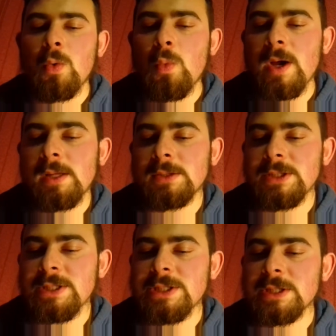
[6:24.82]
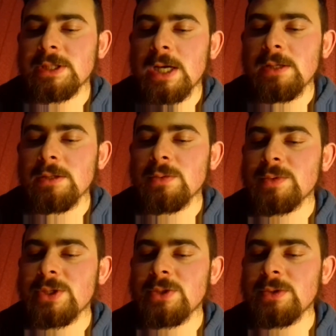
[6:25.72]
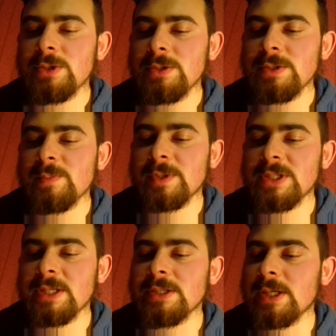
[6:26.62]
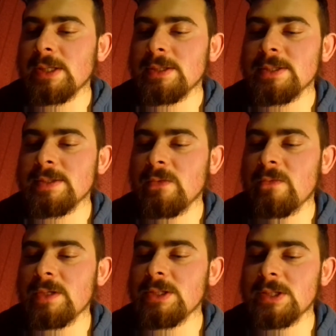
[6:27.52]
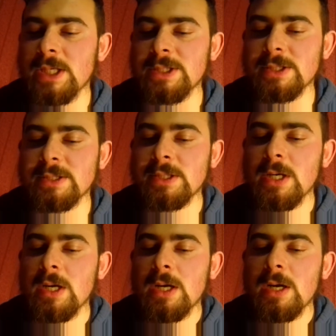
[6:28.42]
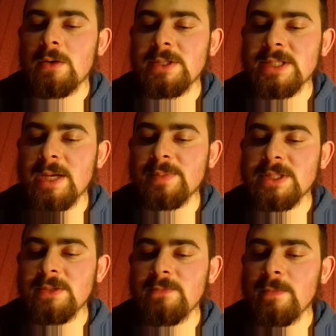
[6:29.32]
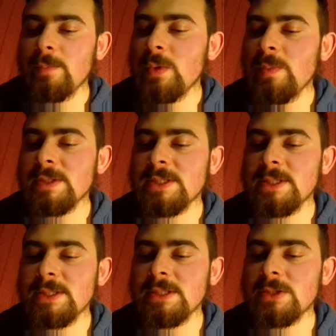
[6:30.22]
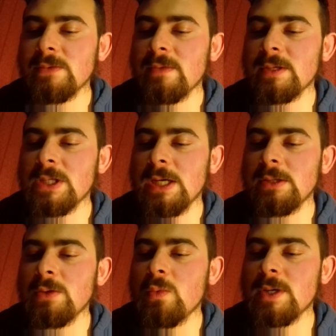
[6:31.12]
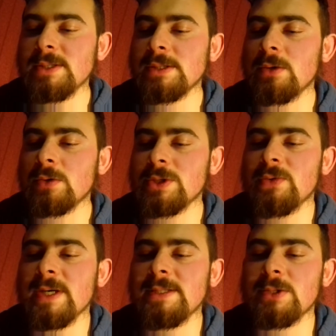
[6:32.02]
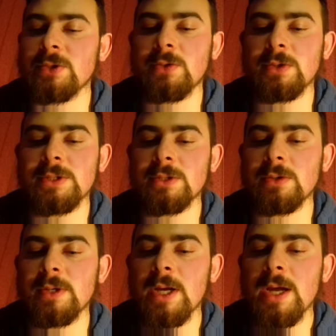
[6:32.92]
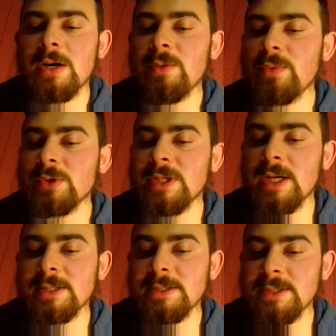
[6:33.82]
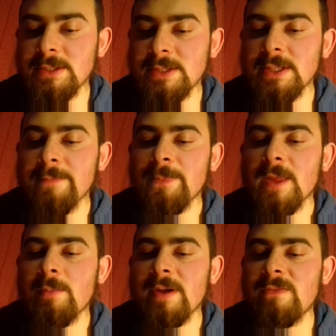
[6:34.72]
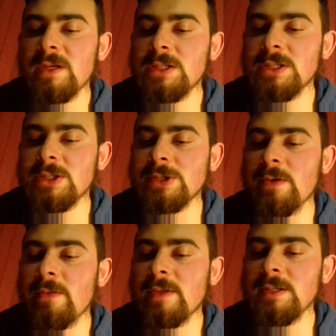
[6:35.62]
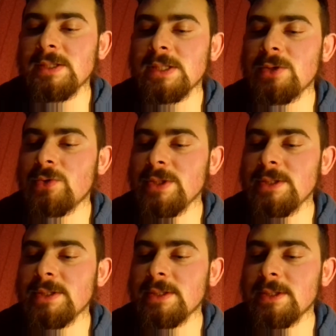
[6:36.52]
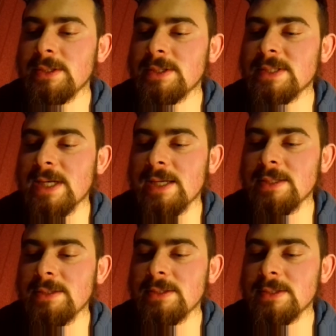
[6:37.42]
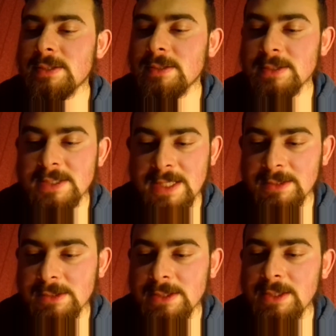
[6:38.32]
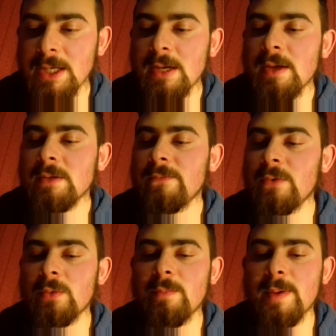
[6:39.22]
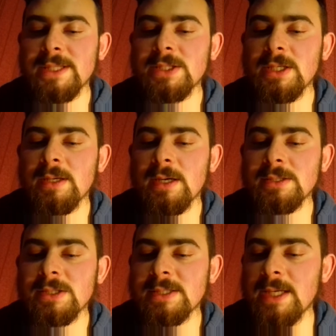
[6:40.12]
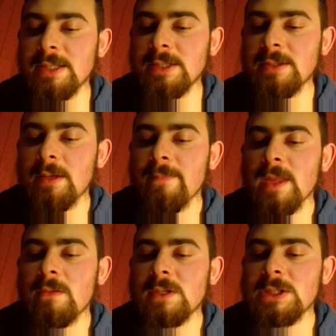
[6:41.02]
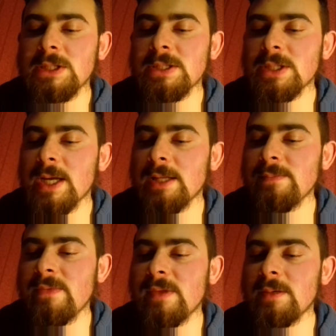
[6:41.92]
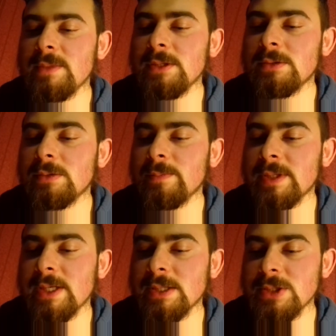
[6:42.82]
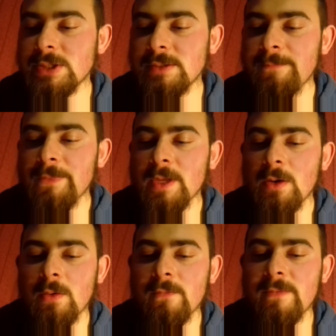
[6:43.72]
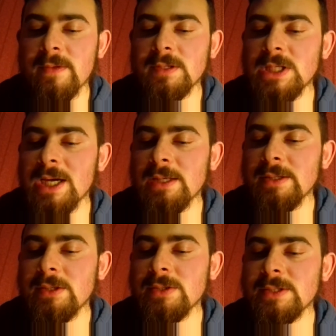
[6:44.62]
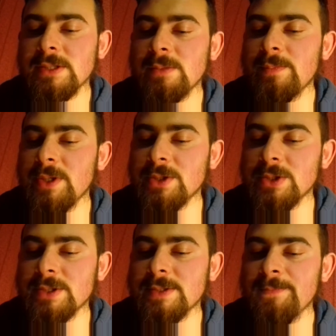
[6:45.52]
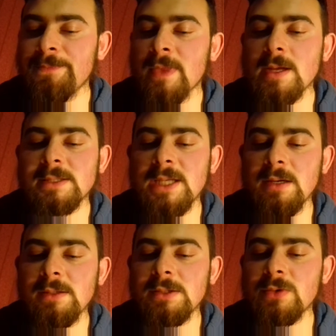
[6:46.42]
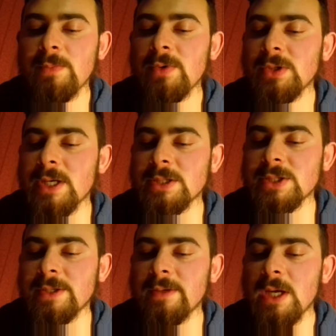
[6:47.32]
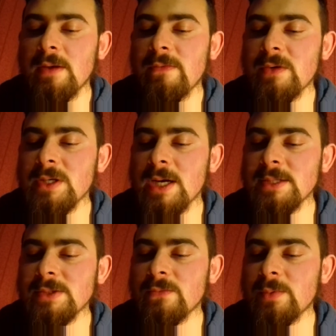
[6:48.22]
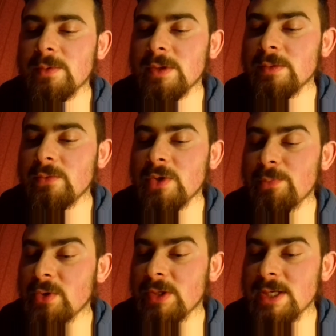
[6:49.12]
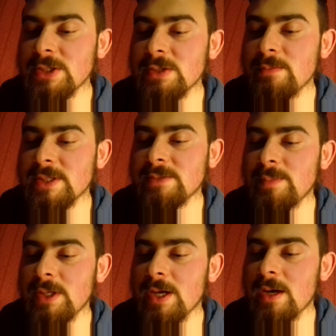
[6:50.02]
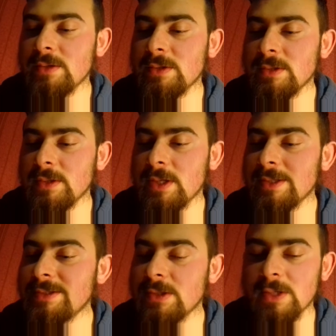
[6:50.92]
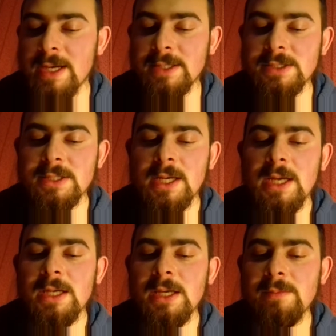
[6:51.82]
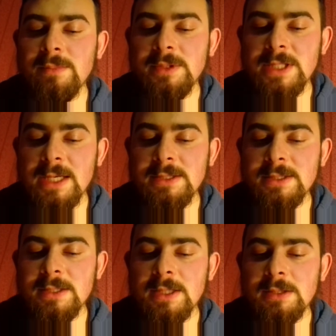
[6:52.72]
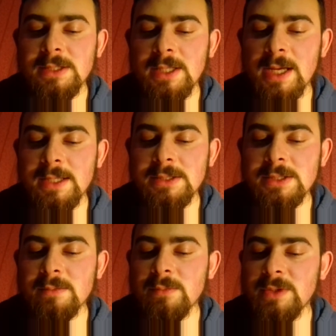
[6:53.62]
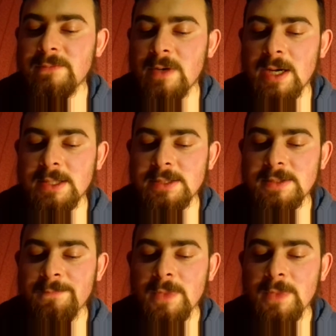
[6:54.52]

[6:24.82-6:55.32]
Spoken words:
While teaching dialogue, we should use pattern dialogues in 3 stages. Receptive. Pupils listen to the dialogue once or twice, record or reproduce it by the teacher. Then they read it silently for better understanding. The teacher helped them in completion of the dialogue using pictures. Second, reproduction. 3 kinds of reproduction must be underlined: immediate, delayed, modified.